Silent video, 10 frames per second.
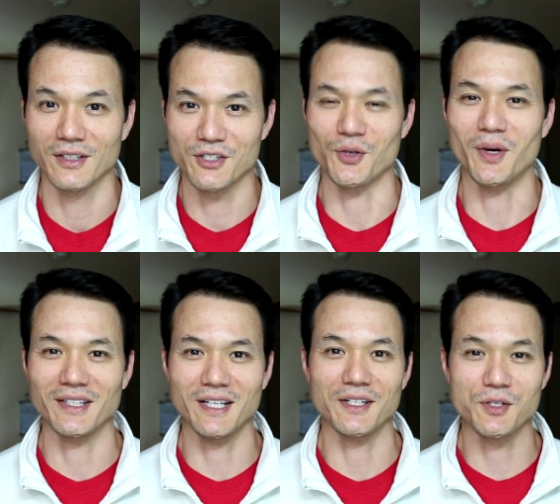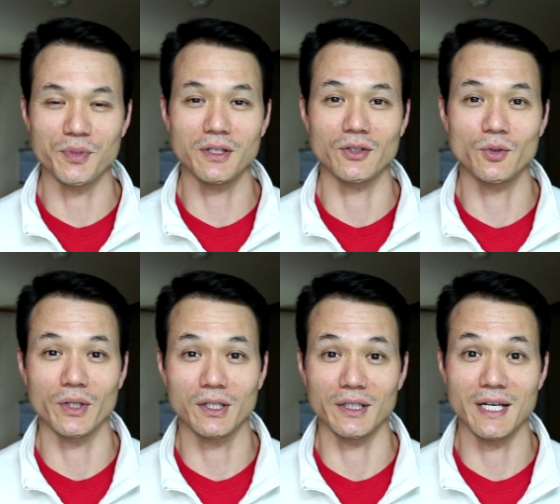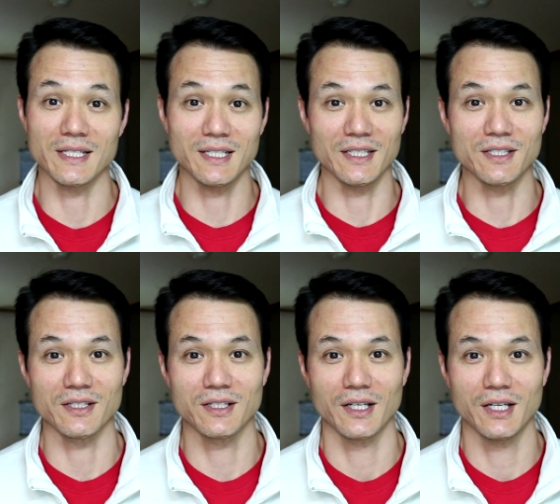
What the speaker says: So I tend to speak too quickly as it is.